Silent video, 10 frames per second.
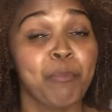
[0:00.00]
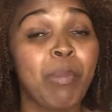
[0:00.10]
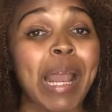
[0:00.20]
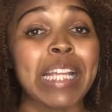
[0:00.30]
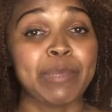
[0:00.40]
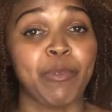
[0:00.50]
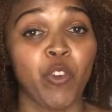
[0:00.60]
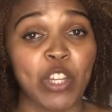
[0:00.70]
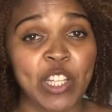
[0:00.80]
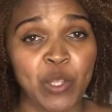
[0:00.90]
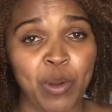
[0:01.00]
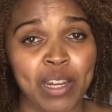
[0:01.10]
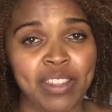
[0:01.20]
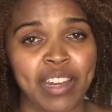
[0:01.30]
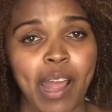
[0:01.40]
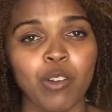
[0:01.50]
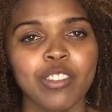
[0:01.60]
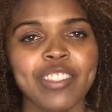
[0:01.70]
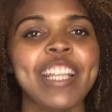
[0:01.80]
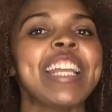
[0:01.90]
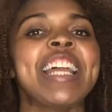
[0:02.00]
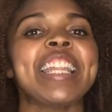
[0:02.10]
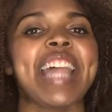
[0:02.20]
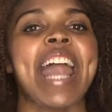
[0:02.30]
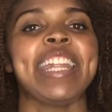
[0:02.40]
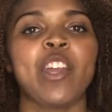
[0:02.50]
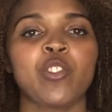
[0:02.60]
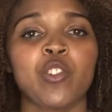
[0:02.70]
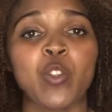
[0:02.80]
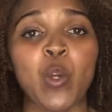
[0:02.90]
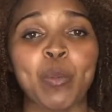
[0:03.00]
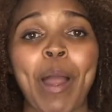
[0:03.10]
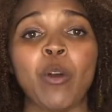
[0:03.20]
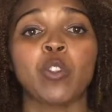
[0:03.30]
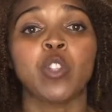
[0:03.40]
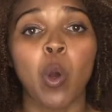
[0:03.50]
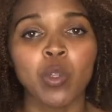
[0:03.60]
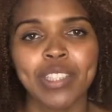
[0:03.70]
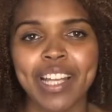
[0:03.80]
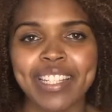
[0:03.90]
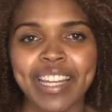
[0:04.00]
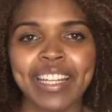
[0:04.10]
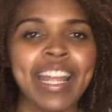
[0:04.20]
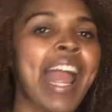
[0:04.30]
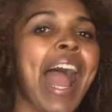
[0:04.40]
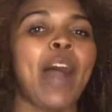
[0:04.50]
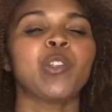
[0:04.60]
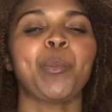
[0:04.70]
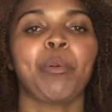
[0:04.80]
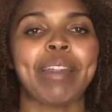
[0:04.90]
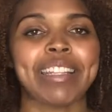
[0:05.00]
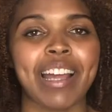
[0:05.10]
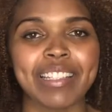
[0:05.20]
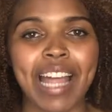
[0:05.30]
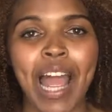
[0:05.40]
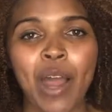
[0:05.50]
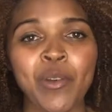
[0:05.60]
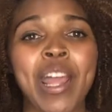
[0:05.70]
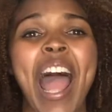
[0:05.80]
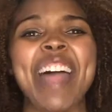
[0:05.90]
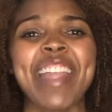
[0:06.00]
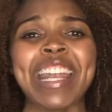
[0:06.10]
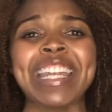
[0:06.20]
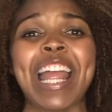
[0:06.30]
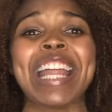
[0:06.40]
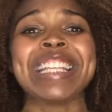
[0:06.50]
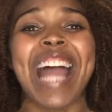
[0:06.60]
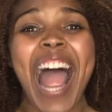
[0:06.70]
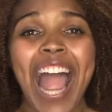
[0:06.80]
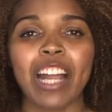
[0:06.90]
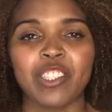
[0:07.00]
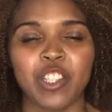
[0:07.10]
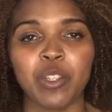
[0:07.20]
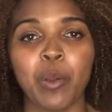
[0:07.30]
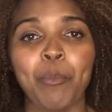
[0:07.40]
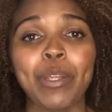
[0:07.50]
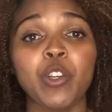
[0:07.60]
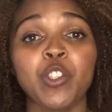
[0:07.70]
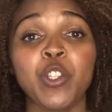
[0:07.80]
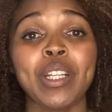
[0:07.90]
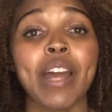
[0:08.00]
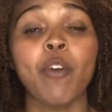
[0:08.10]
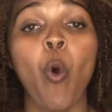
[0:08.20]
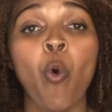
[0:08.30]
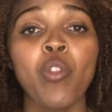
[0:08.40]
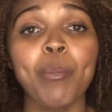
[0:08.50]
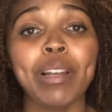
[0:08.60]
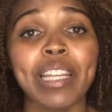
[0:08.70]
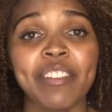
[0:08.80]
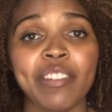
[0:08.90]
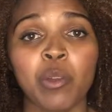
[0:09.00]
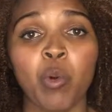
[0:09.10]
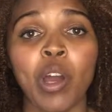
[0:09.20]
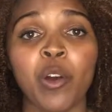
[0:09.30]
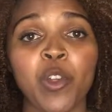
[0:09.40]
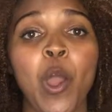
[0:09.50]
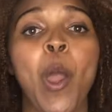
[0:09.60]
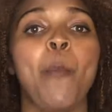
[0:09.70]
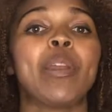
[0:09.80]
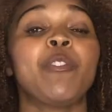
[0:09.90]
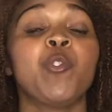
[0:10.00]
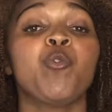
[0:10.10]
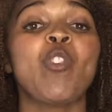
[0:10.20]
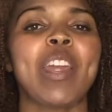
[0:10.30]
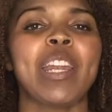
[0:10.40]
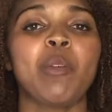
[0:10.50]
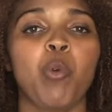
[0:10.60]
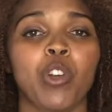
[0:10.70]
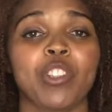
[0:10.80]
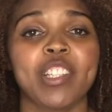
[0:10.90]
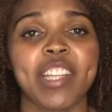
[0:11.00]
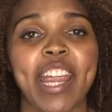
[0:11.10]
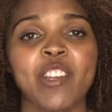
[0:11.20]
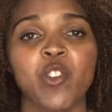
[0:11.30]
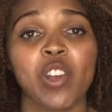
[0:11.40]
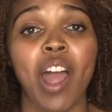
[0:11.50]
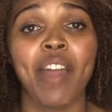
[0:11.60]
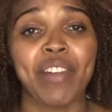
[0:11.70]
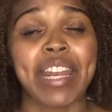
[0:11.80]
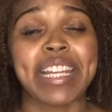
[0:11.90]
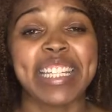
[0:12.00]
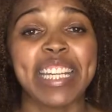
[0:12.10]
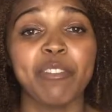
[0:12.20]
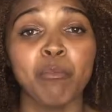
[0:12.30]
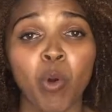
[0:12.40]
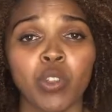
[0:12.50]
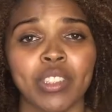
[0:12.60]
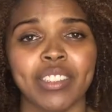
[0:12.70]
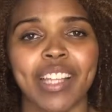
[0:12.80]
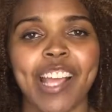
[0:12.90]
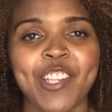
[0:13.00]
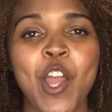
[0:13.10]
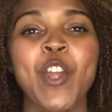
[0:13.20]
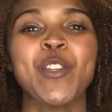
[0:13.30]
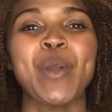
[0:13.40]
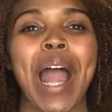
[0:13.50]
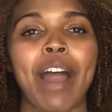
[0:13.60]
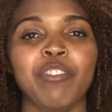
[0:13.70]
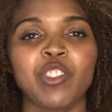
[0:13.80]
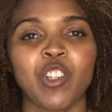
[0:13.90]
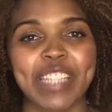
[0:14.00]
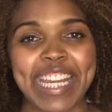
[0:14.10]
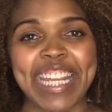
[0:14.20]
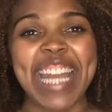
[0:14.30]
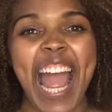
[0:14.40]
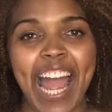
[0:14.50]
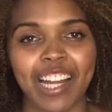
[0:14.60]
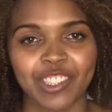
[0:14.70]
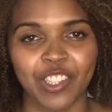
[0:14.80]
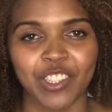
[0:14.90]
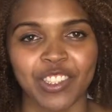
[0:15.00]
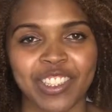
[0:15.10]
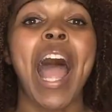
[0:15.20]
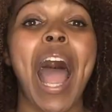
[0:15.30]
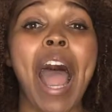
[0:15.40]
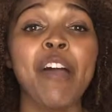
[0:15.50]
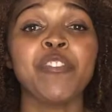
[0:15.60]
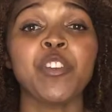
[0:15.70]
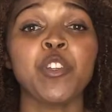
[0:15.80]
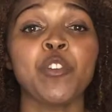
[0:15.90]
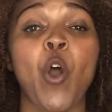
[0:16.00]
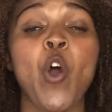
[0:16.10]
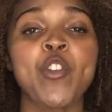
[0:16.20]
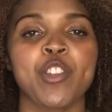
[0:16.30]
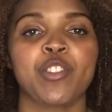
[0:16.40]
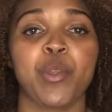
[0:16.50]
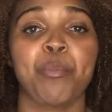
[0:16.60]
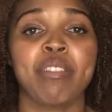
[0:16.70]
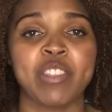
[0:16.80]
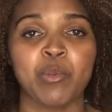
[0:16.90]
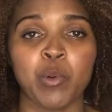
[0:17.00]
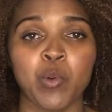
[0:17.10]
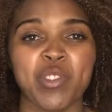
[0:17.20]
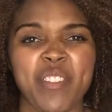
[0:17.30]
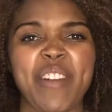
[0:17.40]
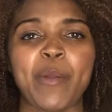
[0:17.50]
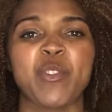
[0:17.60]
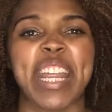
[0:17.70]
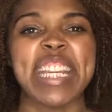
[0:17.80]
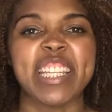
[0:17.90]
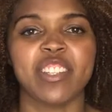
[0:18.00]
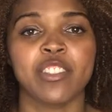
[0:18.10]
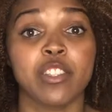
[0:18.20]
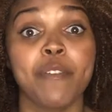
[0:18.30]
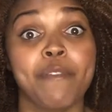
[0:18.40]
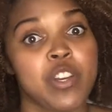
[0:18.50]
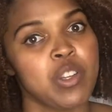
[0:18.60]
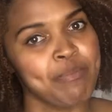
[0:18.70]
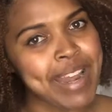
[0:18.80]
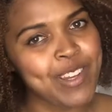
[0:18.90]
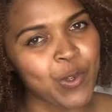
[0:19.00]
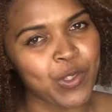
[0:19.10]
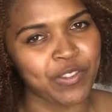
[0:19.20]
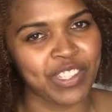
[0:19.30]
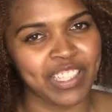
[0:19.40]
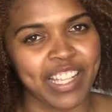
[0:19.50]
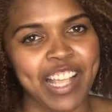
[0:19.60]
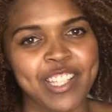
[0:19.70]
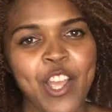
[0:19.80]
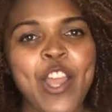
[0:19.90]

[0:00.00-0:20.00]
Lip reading: place before you can do anything else. Then he goes on to talk about goal setting, how to break that down, and then into action, because you can have all the belief in the world, but if you really want to change your life and achieve more success, you have to start taking action. After you've understood the principles, the foundations, the fundamentals of success,